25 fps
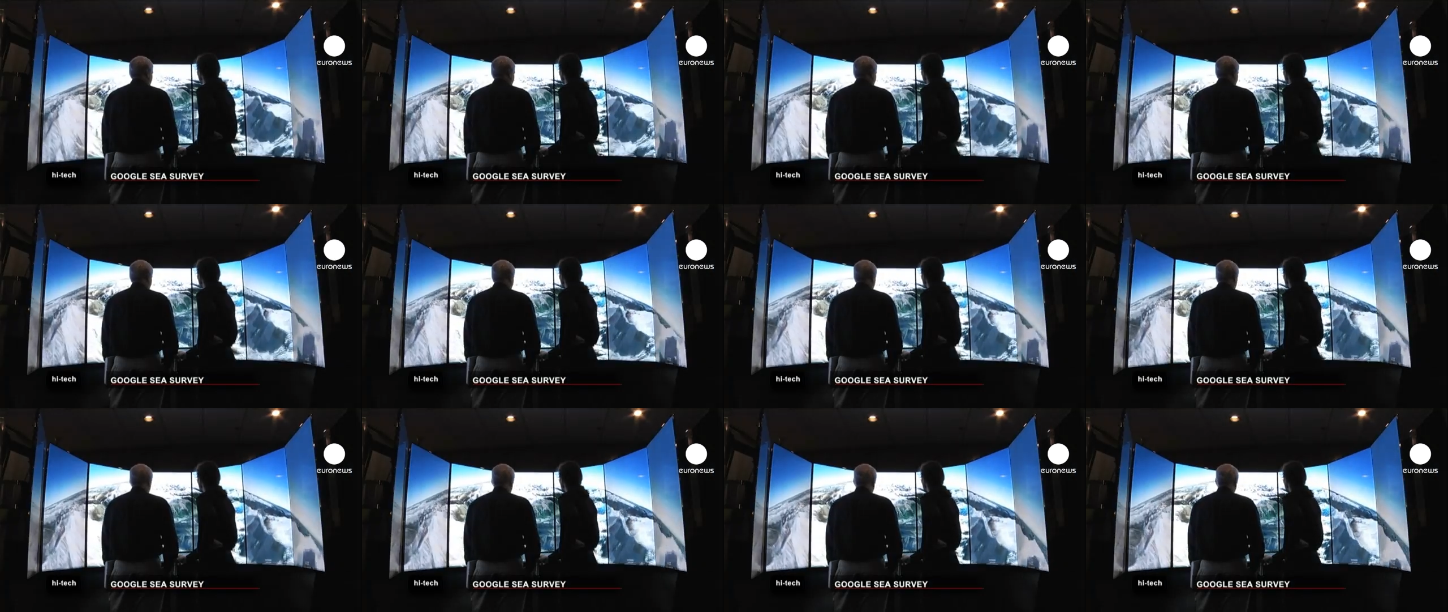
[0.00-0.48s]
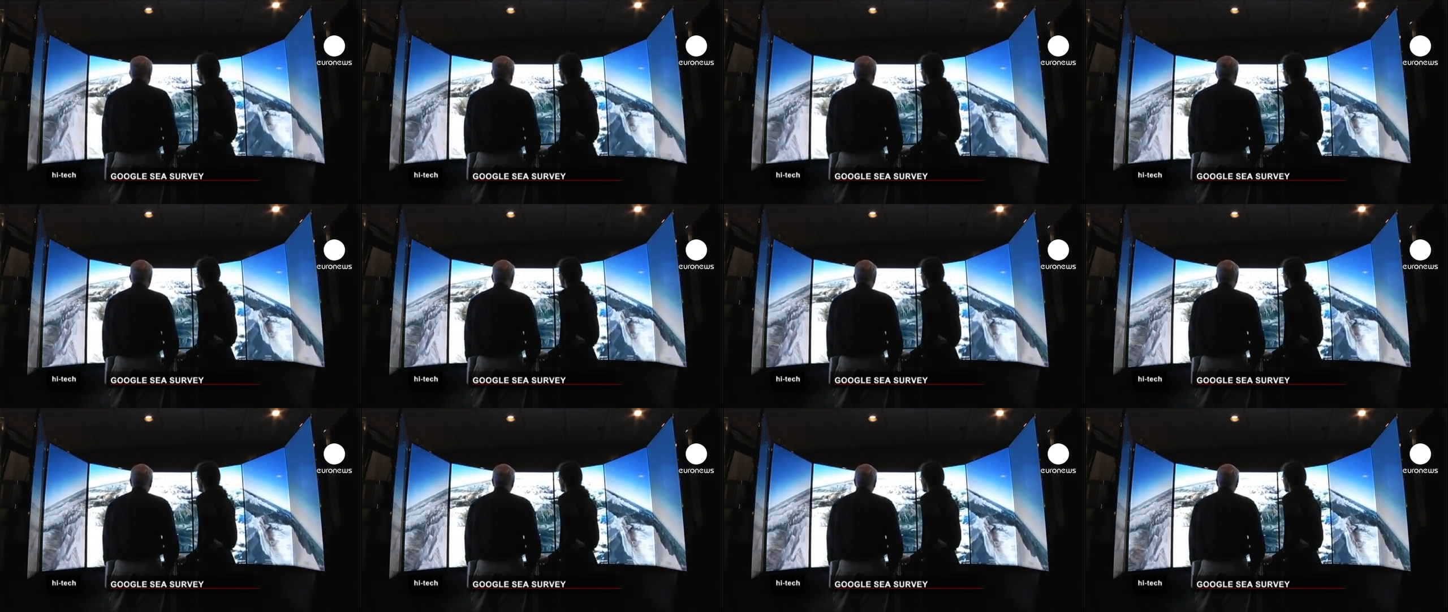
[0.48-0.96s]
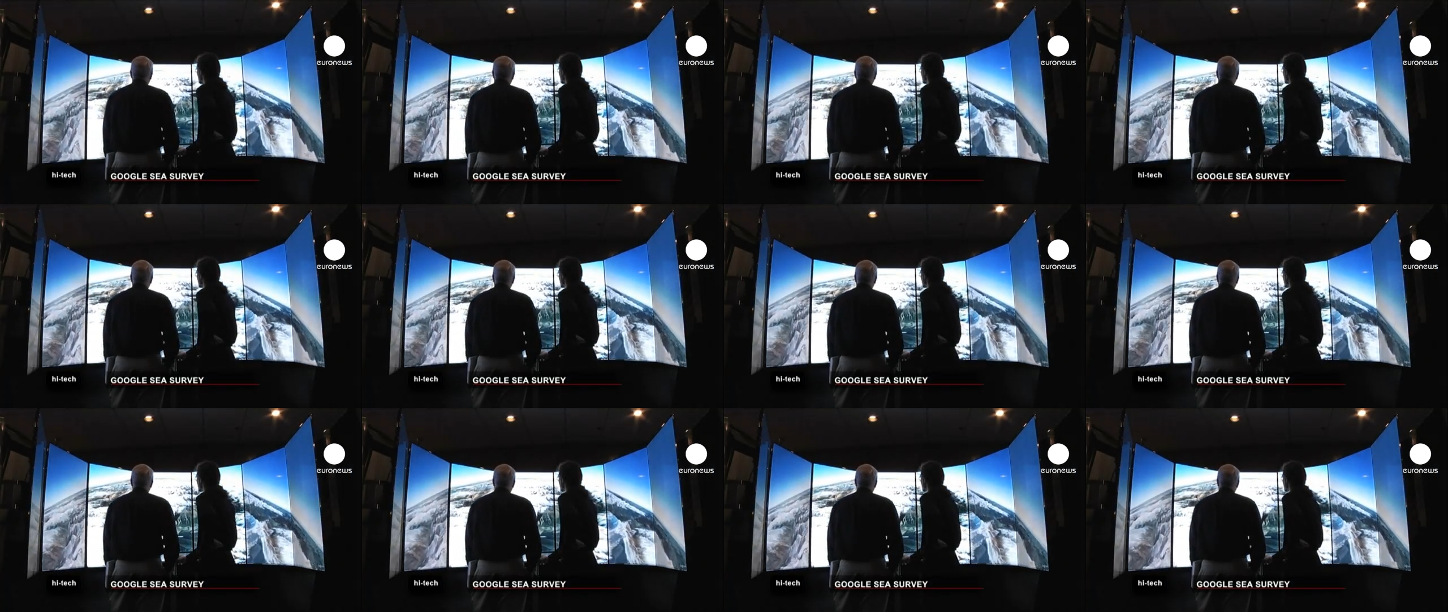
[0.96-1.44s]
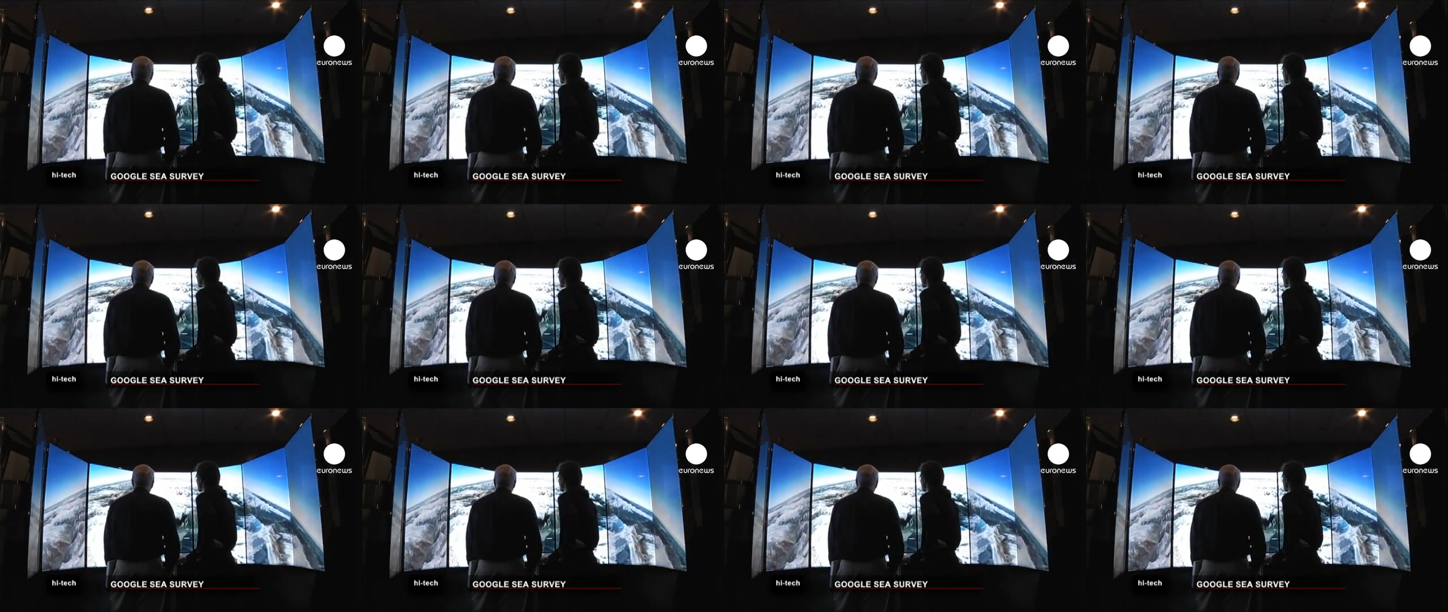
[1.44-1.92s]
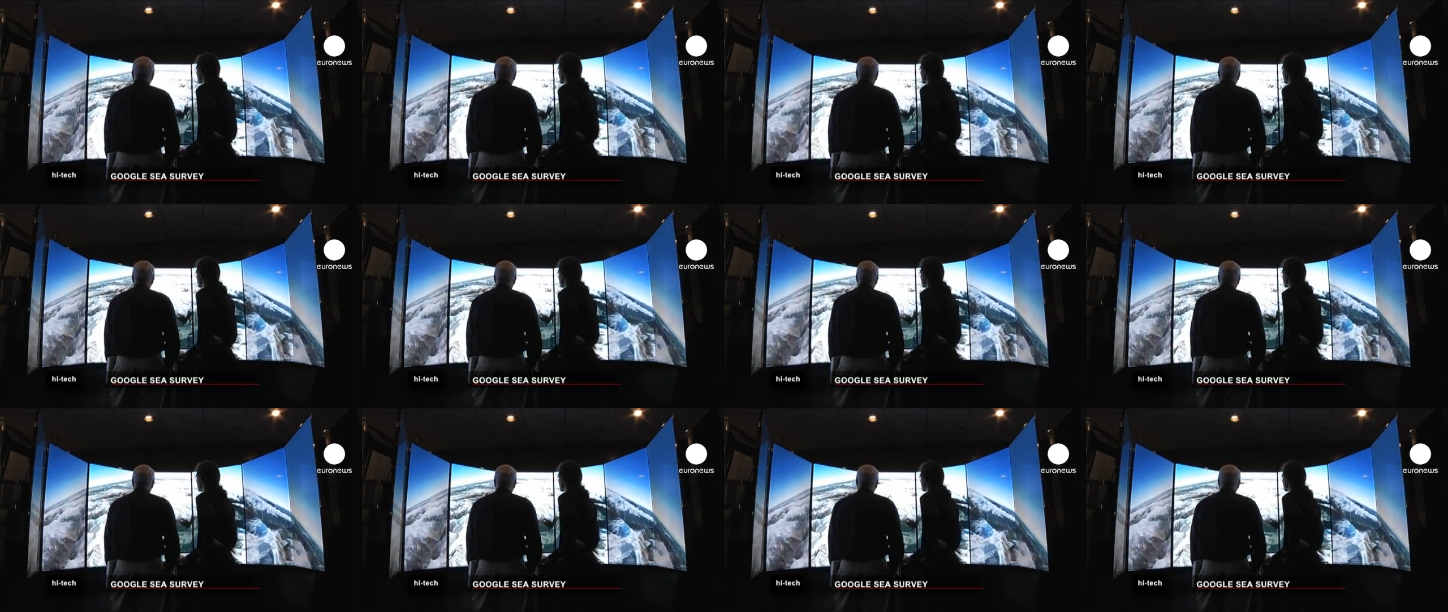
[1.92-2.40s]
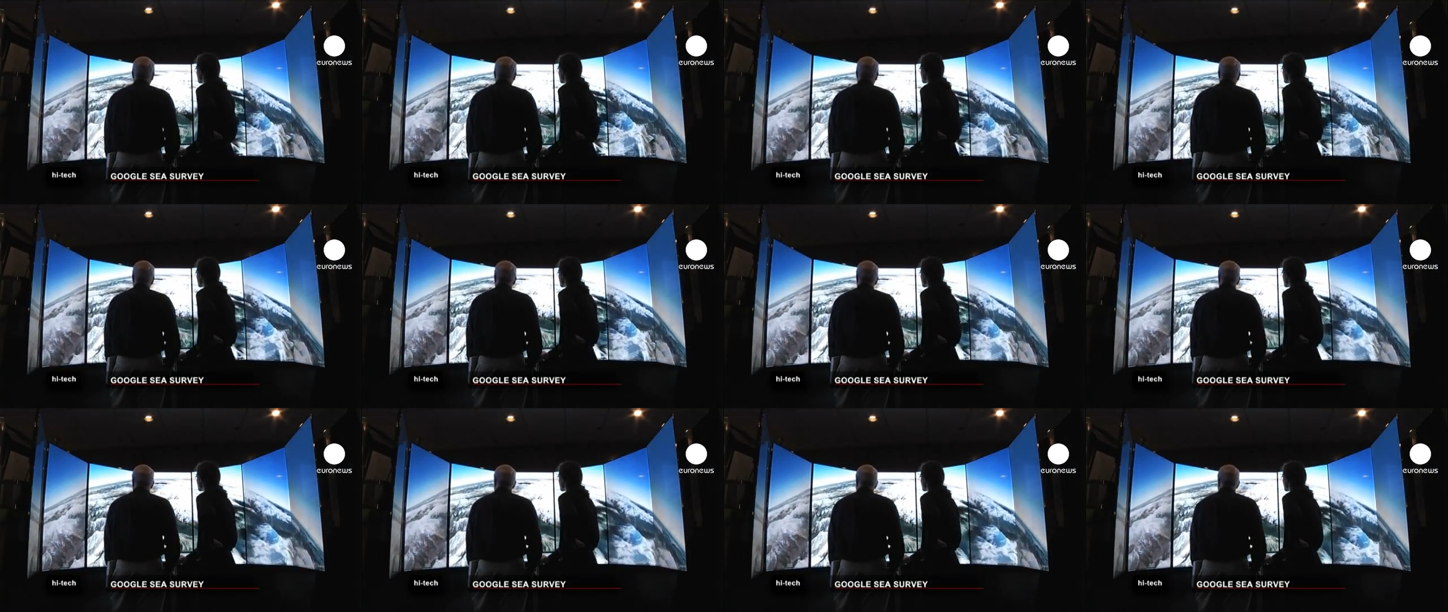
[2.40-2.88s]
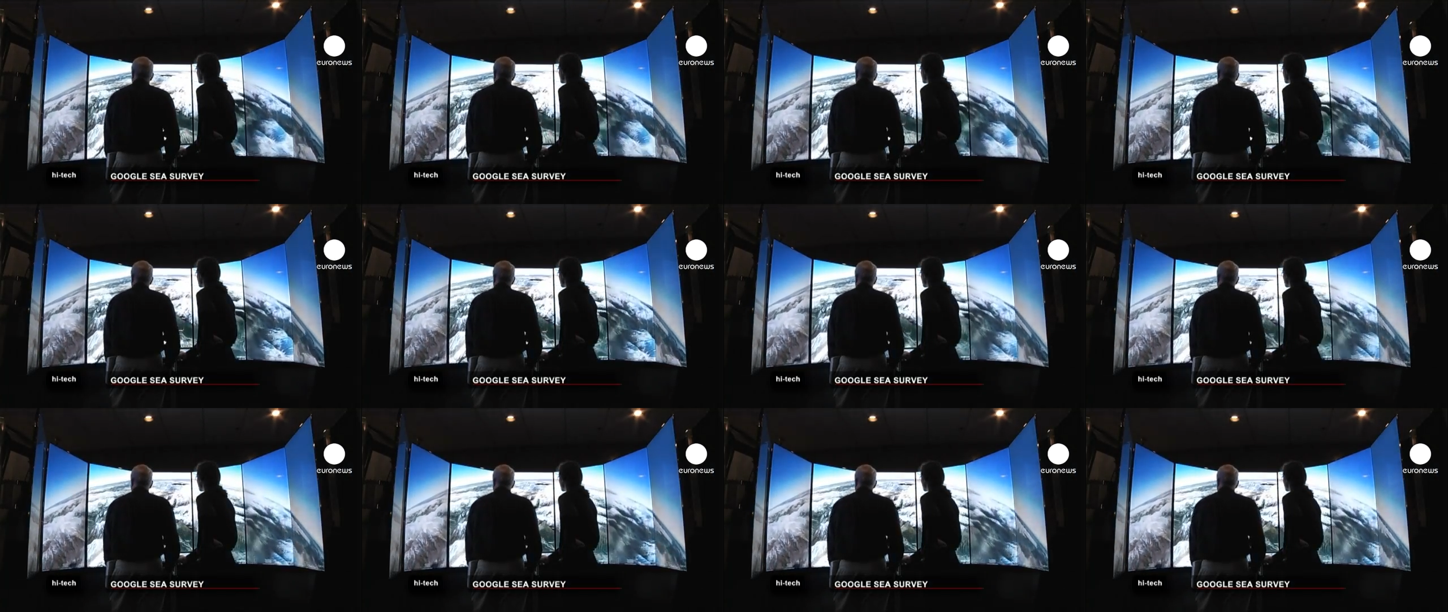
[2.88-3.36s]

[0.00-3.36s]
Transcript: No face is visible, so there are no lips to read.